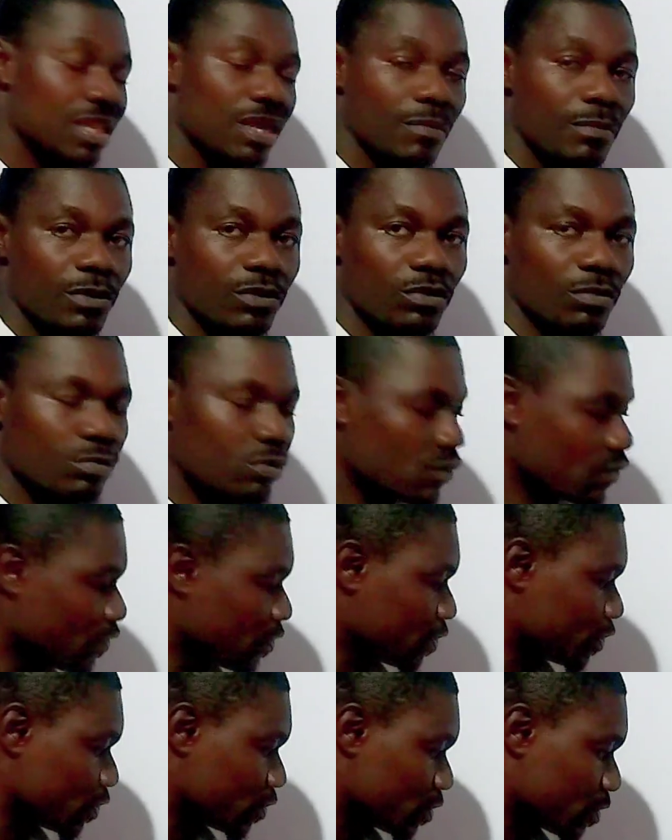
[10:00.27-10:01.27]
Lambert W
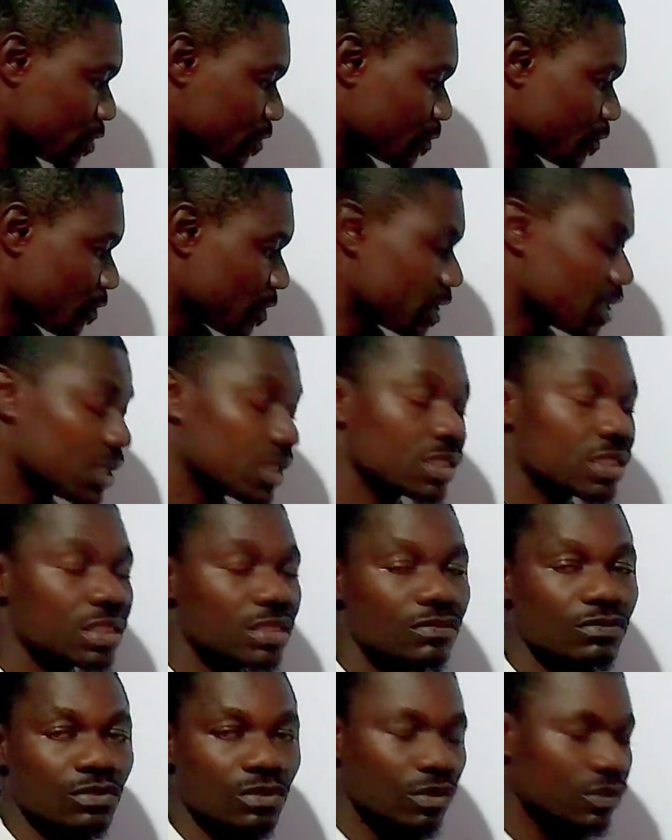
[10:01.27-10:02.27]
function, it
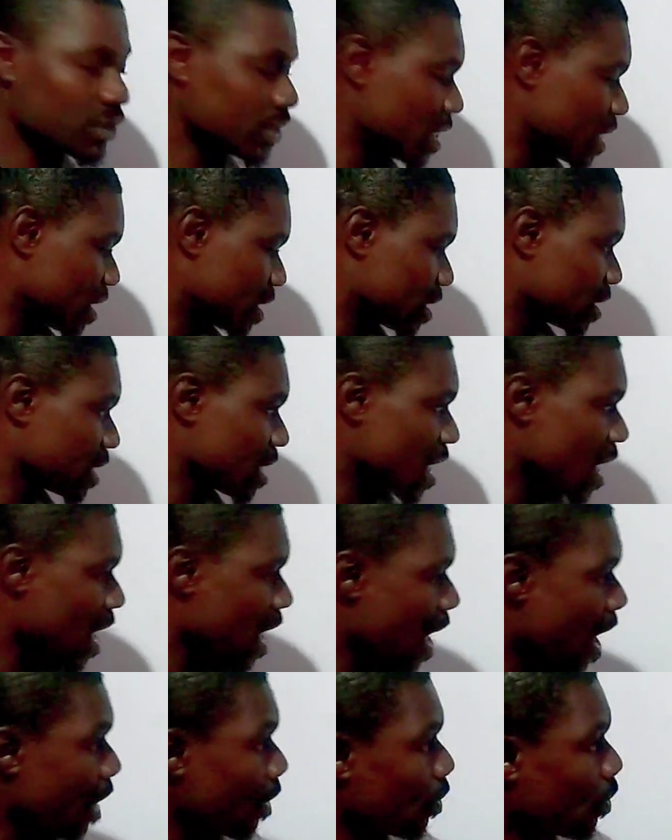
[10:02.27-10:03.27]
gives us this
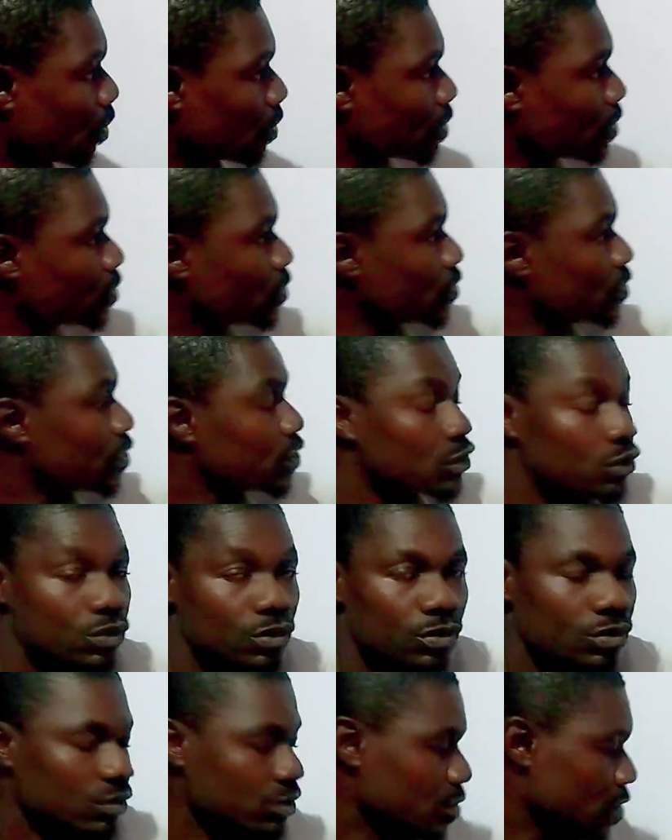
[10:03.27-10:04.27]
according to this
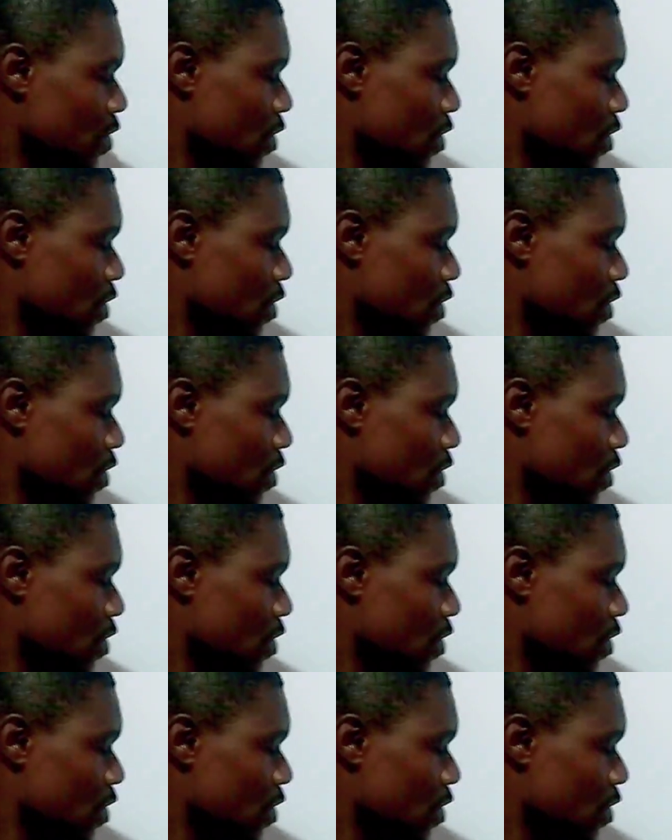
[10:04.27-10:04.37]
rule.